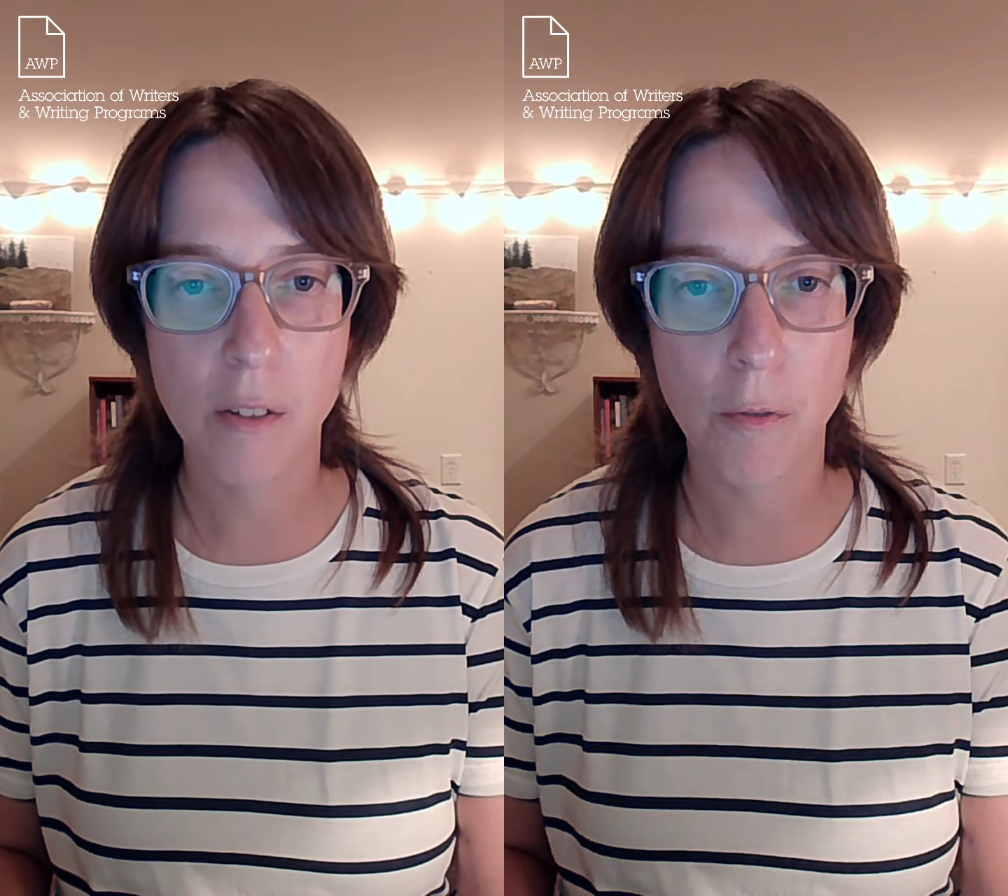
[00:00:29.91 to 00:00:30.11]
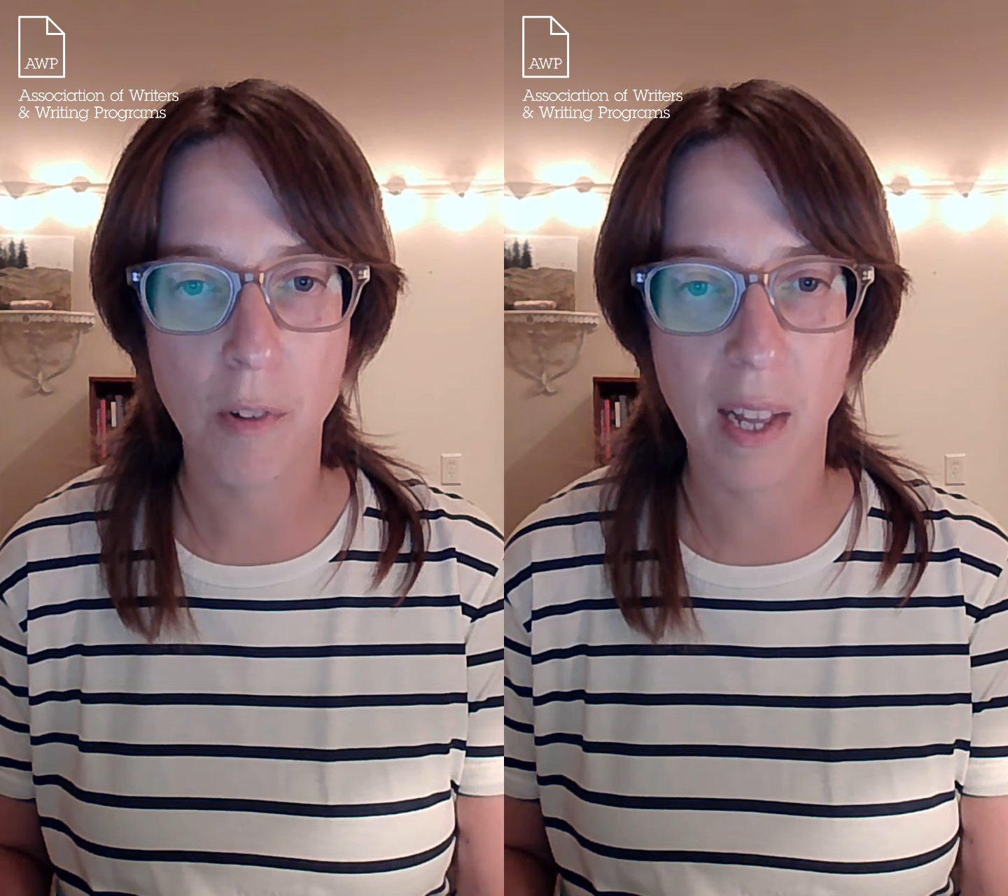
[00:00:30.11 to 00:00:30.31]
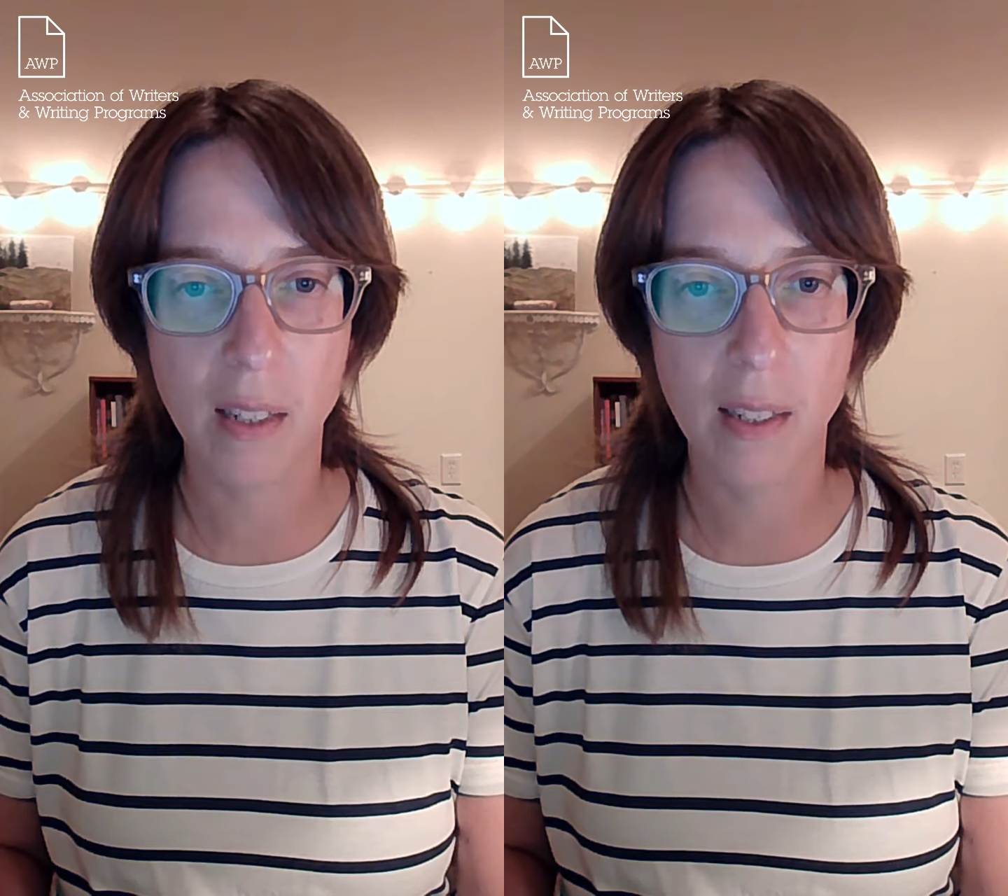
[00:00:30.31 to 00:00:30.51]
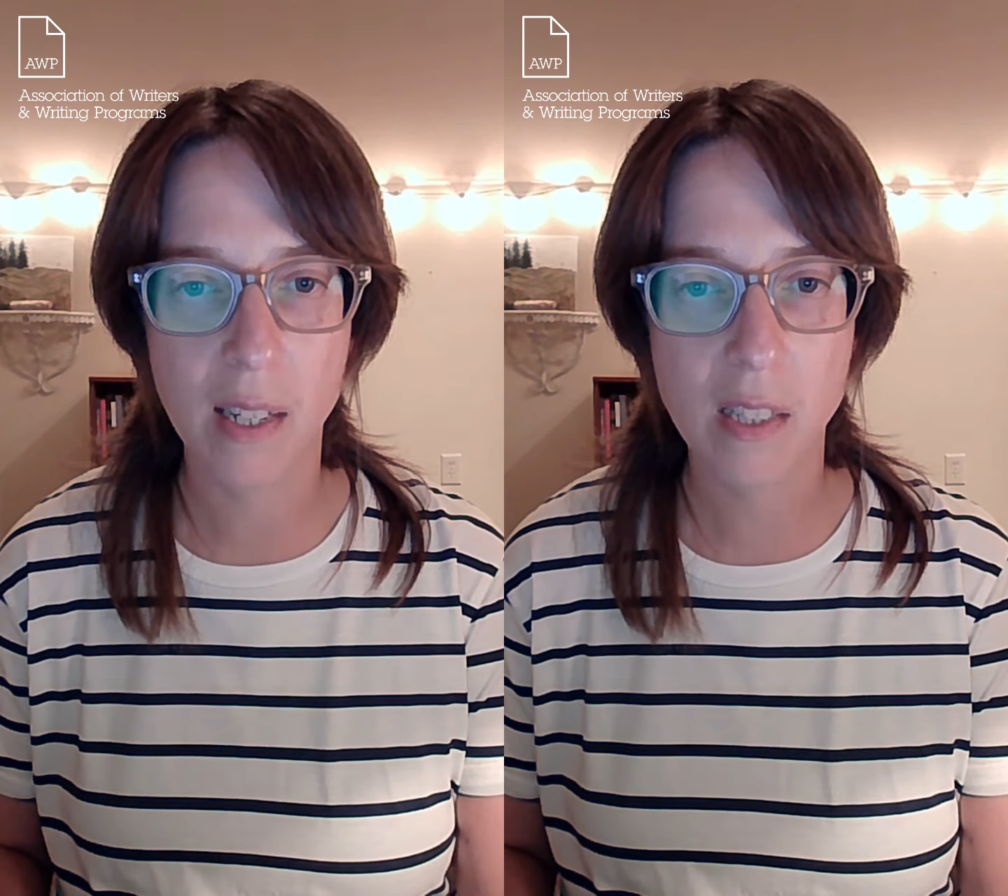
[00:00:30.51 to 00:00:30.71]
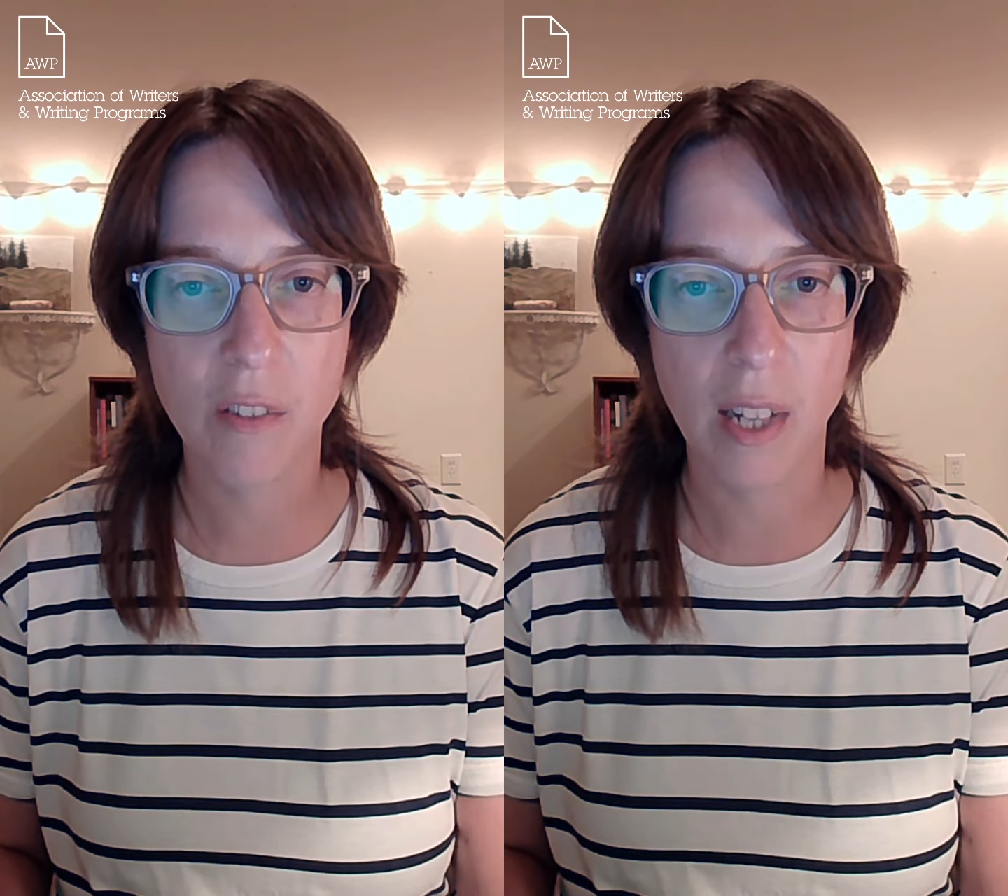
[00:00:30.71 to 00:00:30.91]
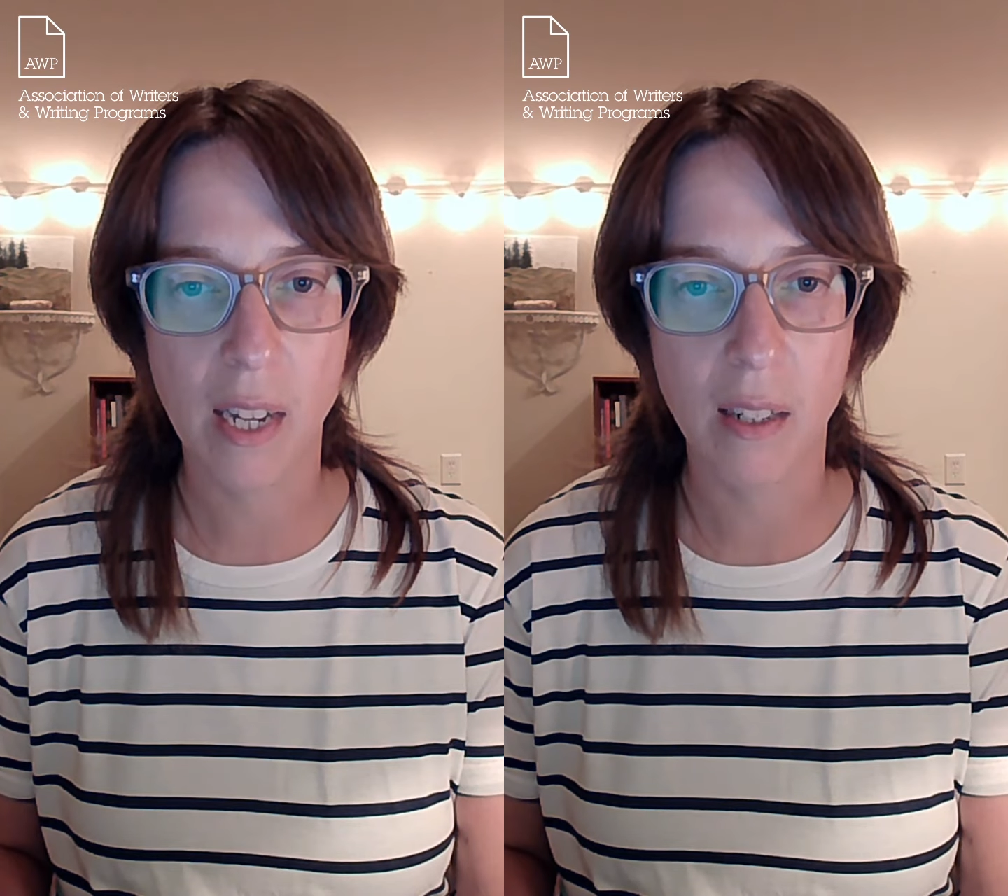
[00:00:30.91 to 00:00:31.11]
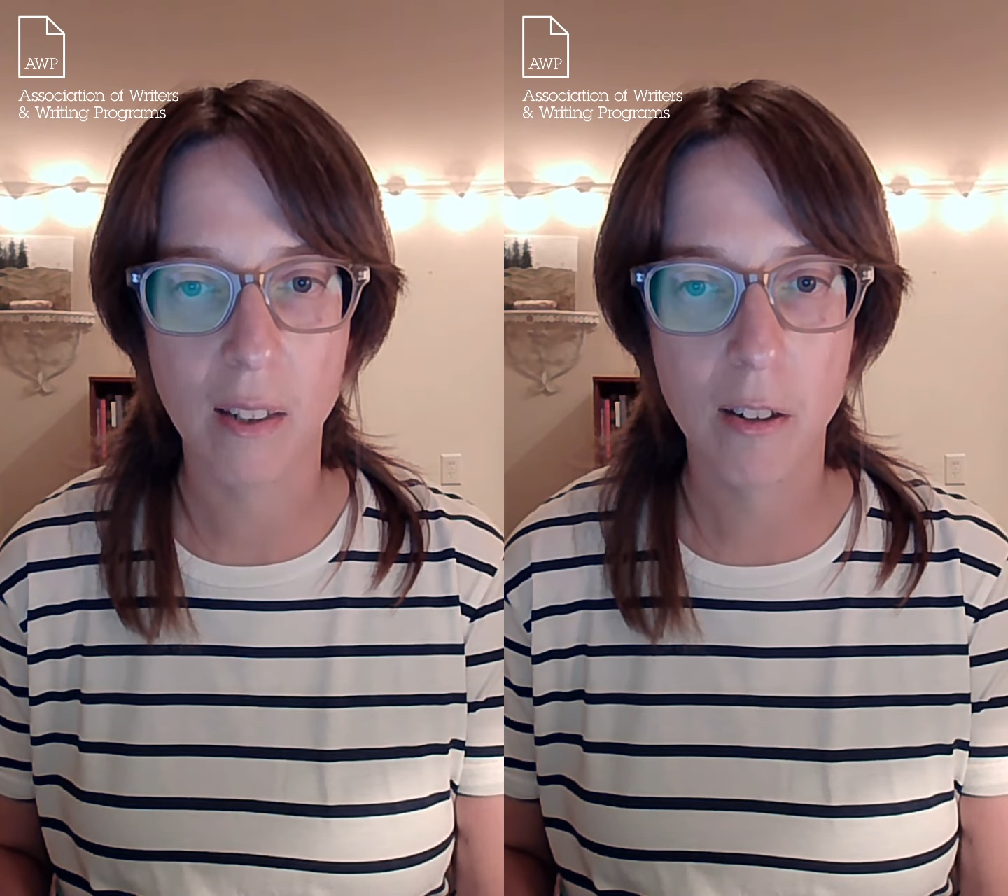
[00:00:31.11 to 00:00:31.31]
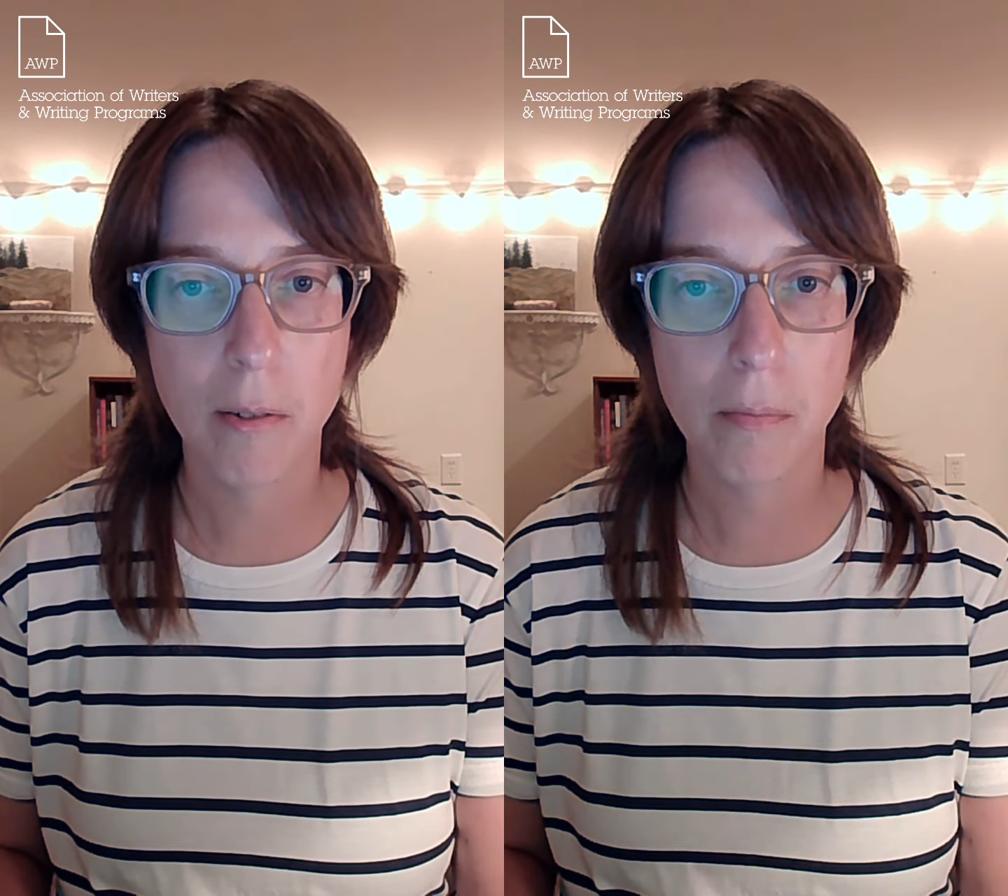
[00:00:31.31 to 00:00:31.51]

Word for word: flannel against flannel.